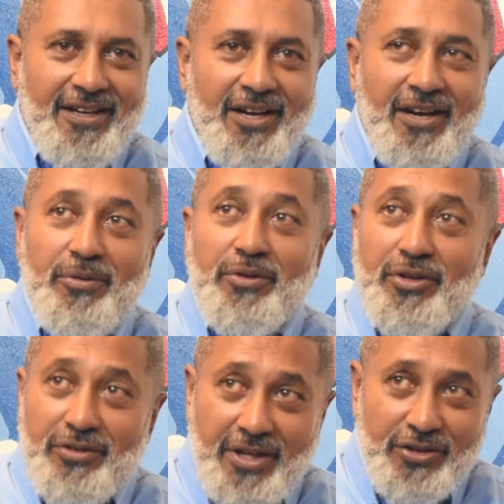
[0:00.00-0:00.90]
We're
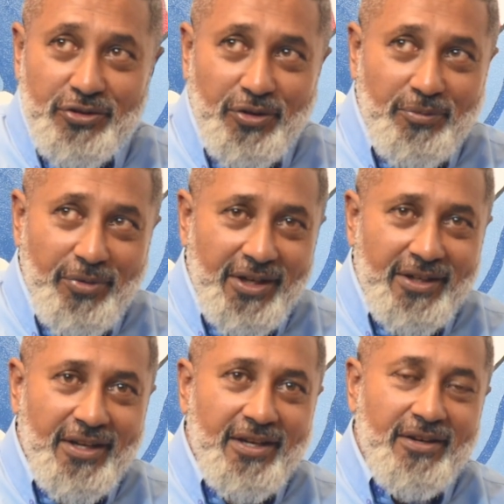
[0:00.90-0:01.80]
going to take a short break
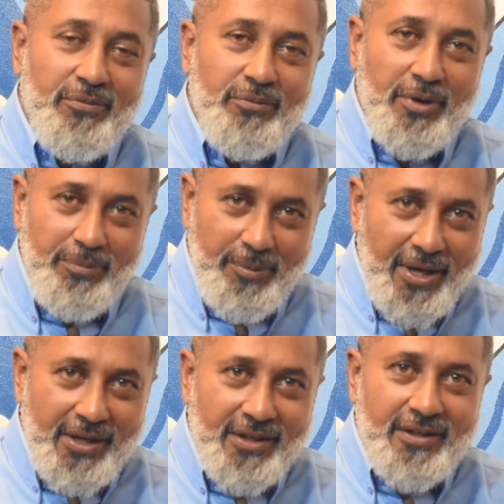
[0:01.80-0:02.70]
and we'll be
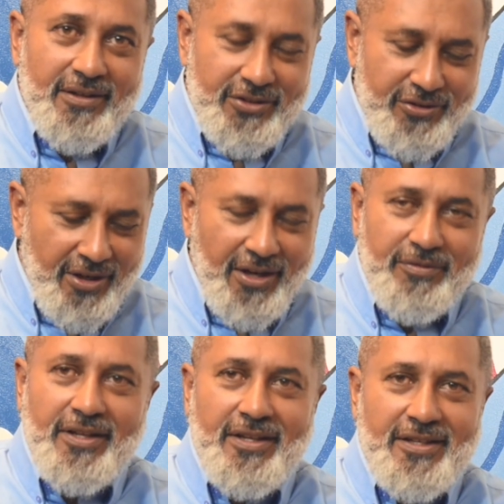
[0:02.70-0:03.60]
back straight
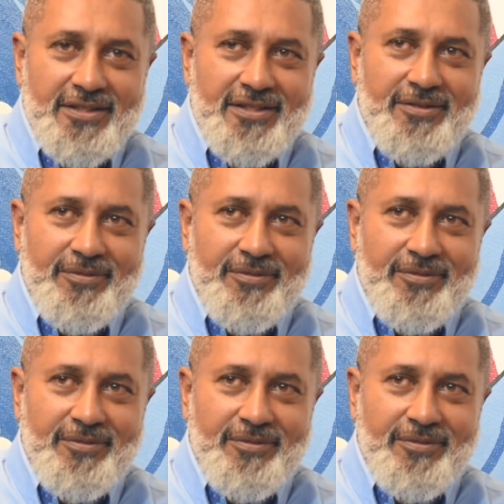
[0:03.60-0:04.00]
after this.